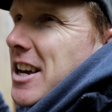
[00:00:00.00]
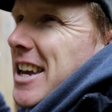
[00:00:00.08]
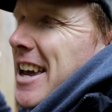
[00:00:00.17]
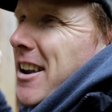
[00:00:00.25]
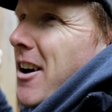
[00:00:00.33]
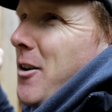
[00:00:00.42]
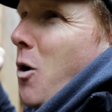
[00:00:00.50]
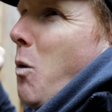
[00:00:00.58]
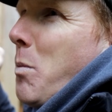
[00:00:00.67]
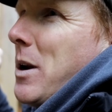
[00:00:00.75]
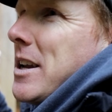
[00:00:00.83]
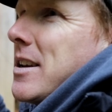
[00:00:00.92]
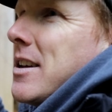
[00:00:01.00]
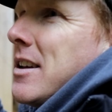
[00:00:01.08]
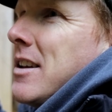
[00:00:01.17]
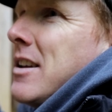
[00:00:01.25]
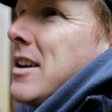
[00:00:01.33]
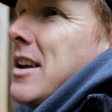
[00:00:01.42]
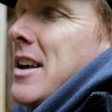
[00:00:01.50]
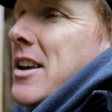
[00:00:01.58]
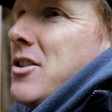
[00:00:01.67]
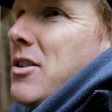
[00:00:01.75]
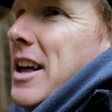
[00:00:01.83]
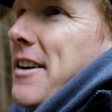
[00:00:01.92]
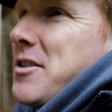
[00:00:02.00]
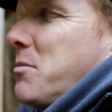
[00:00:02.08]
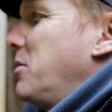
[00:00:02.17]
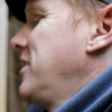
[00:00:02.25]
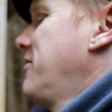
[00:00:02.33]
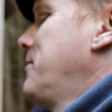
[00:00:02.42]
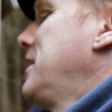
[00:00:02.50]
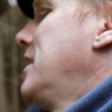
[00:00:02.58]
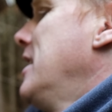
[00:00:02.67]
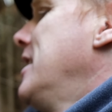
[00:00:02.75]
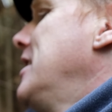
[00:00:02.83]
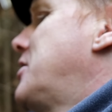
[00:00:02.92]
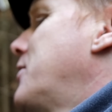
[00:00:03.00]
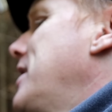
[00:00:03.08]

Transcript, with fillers: I cannot open it. You'll have to believe me. It's